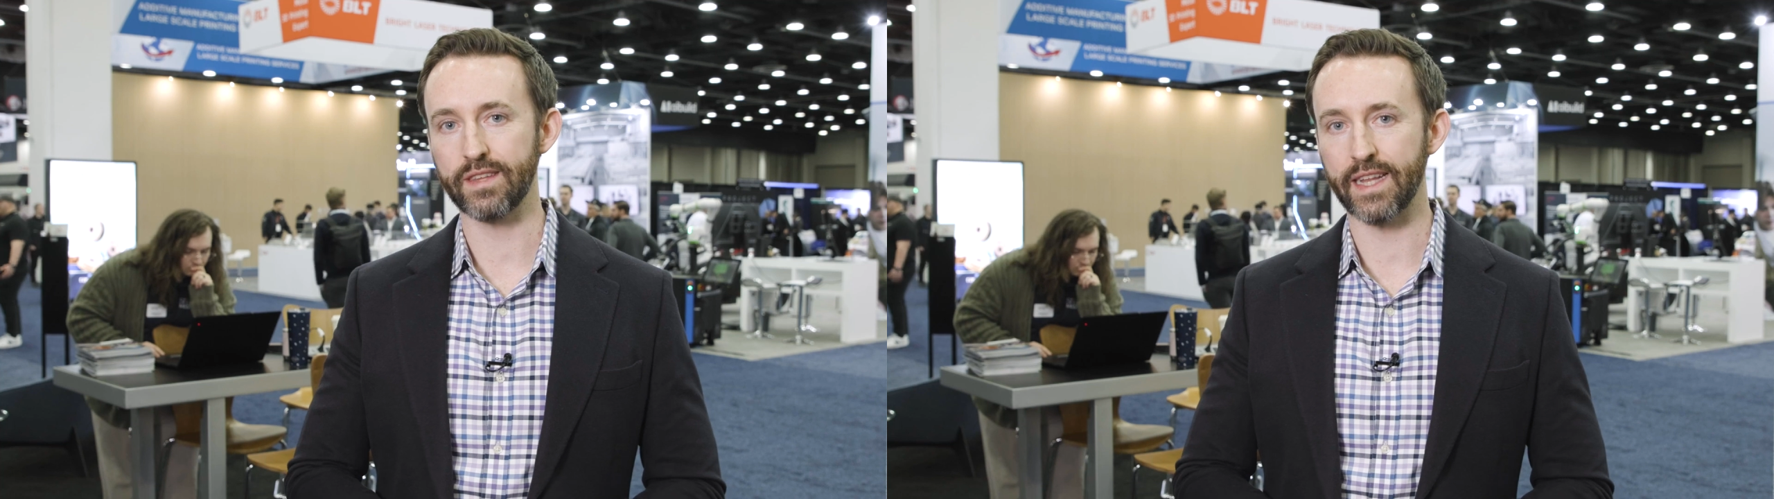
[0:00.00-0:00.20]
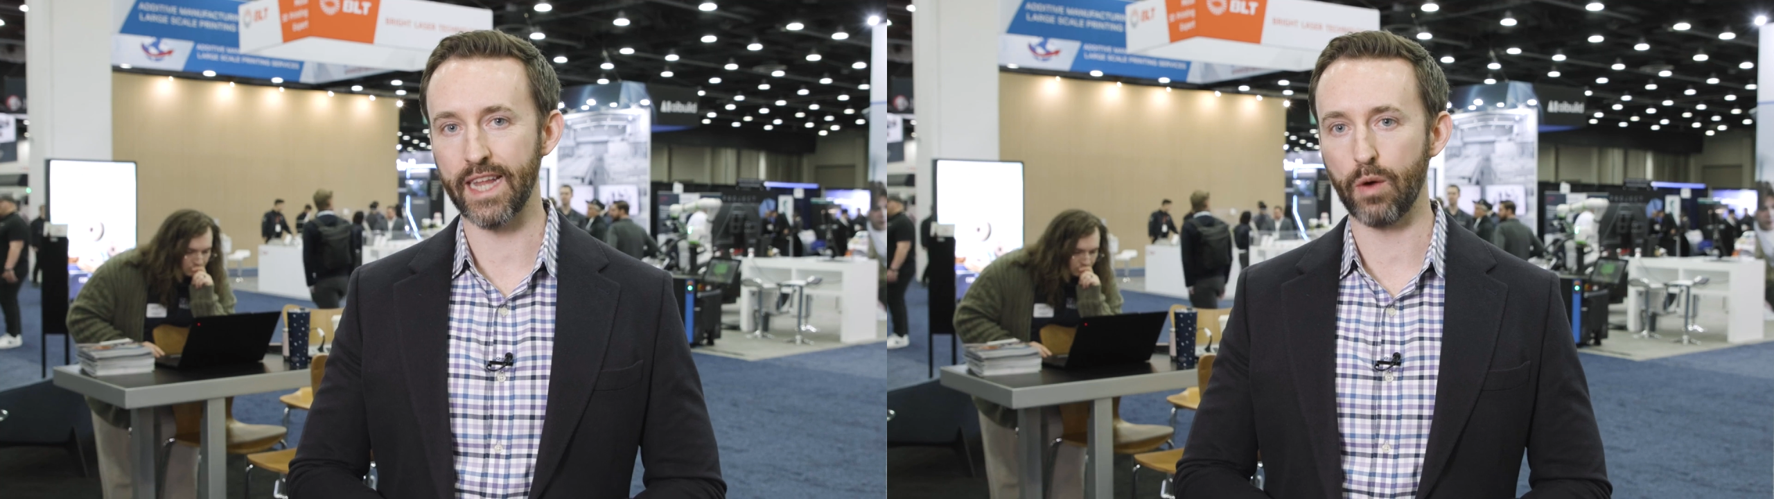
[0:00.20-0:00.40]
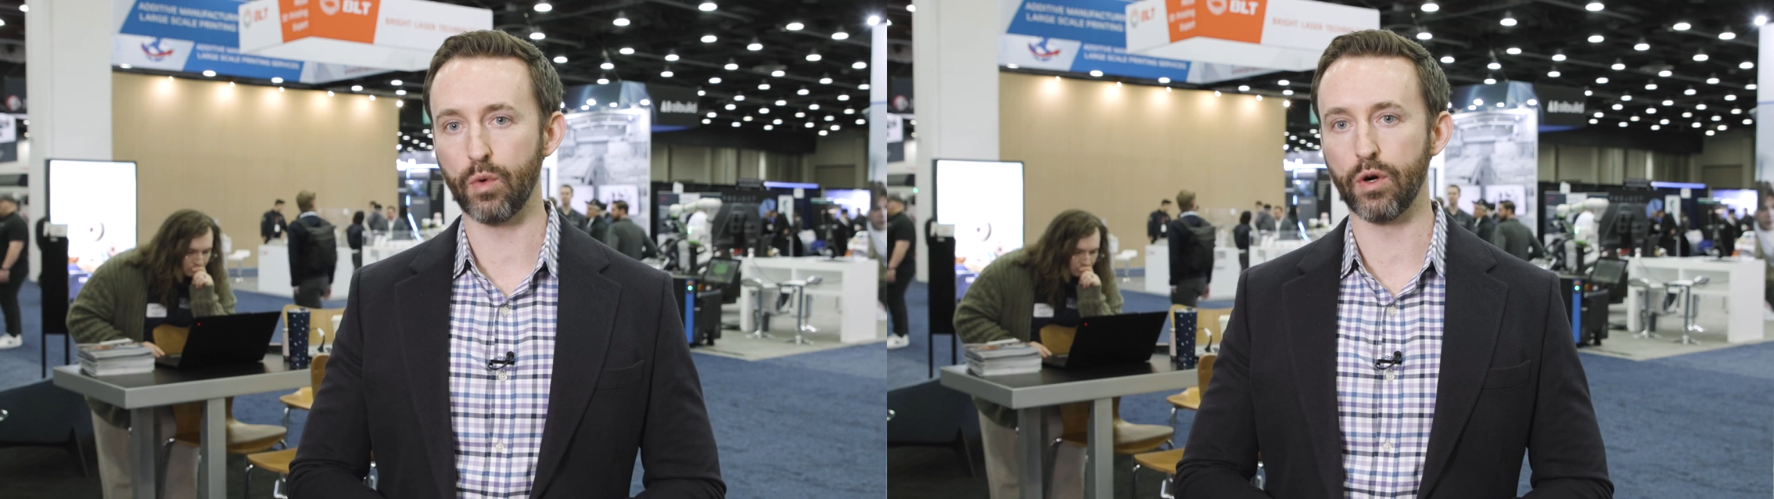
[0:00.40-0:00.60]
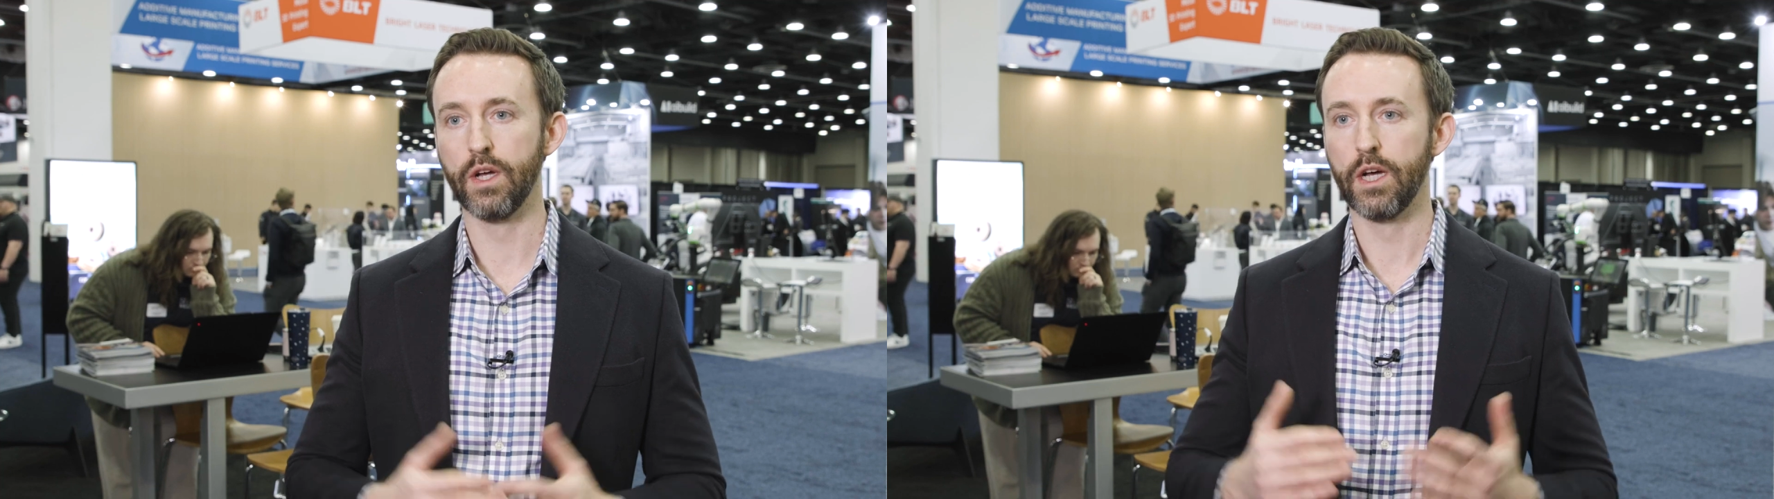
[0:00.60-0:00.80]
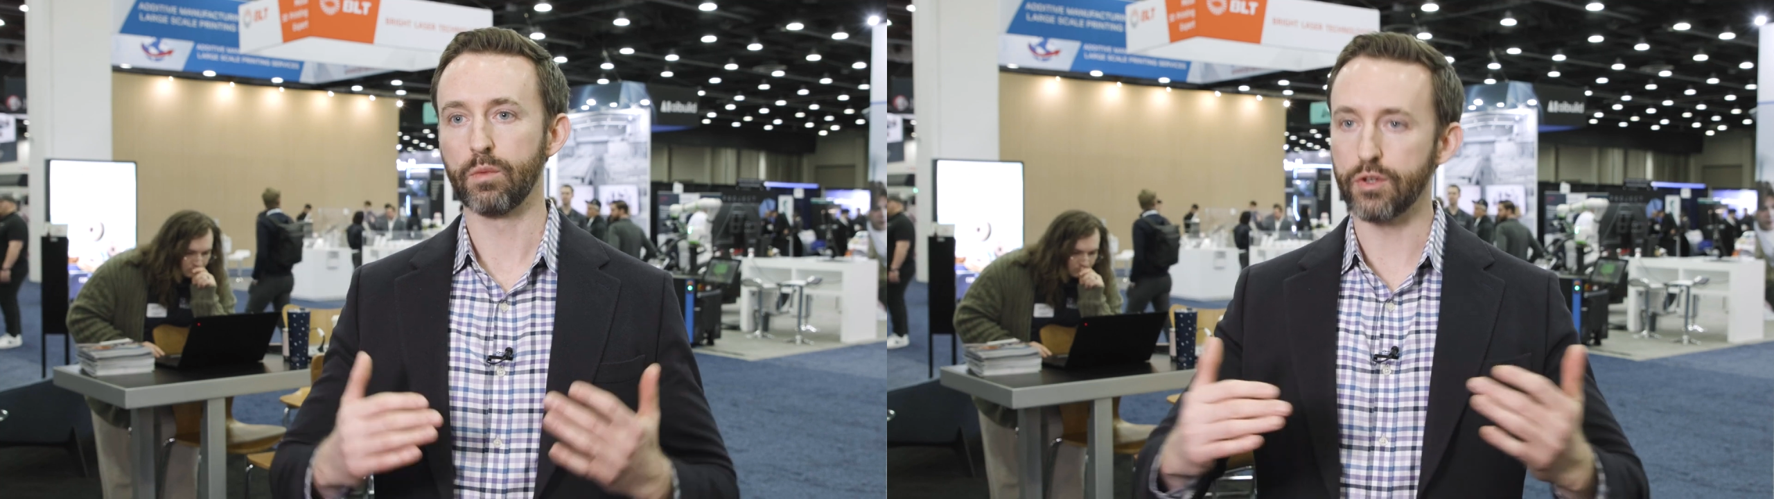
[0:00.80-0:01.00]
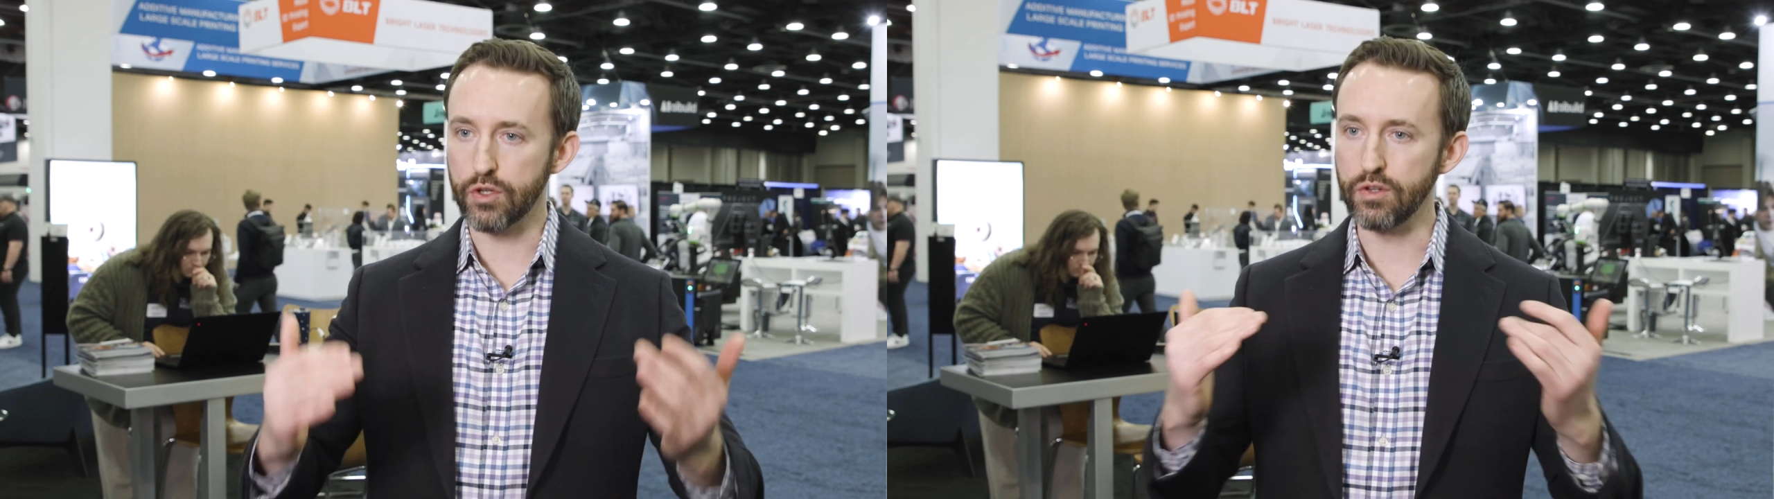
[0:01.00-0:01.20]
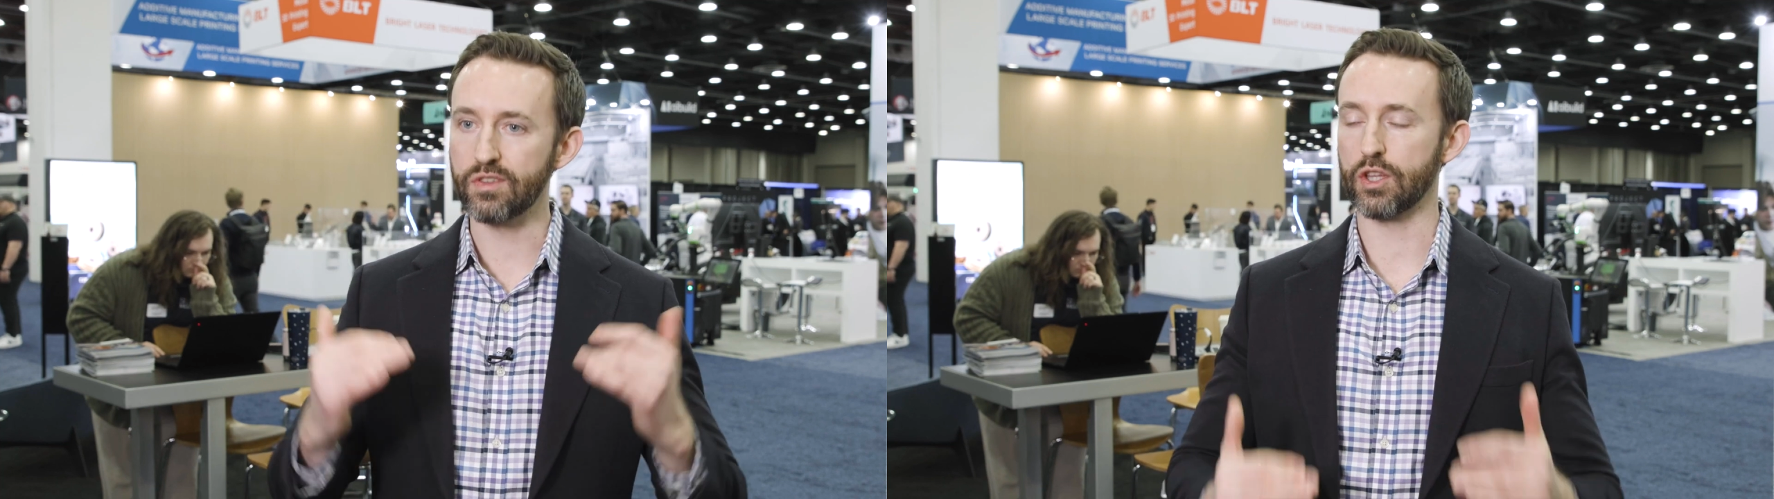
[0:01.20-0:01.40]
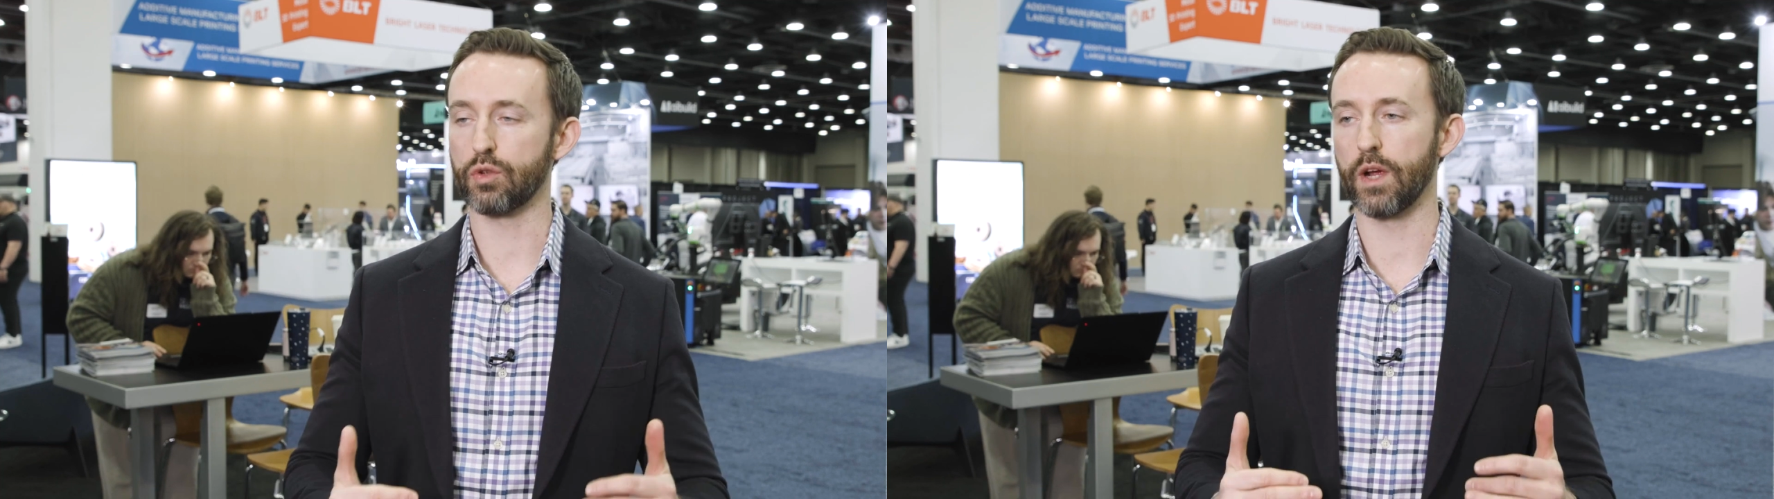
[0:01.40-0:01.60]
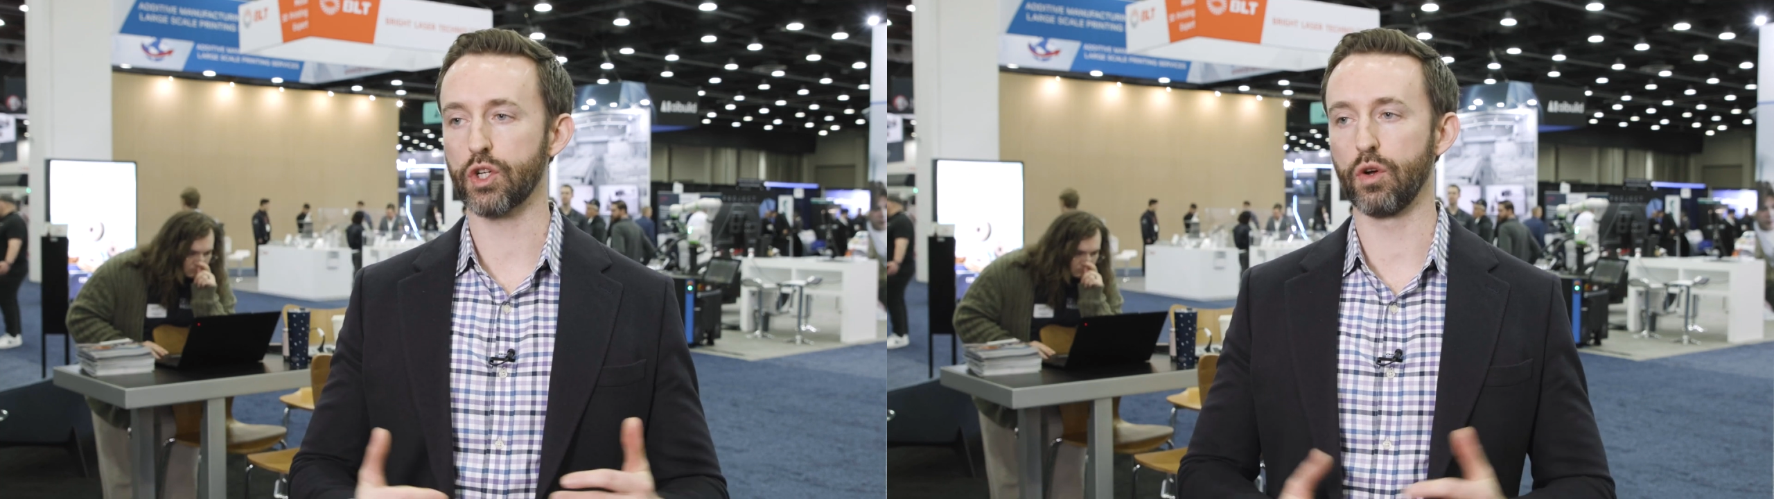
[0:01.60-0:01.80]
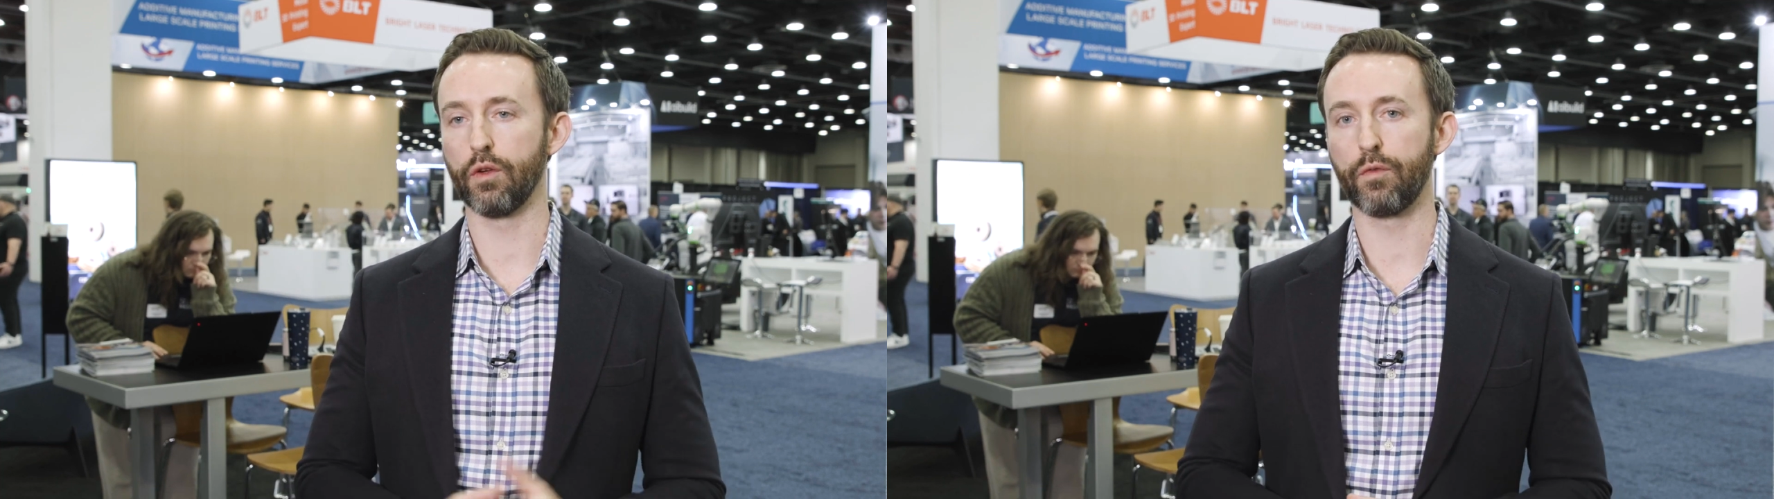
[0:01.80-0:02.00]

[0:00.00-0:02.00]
and that will reduce the threshold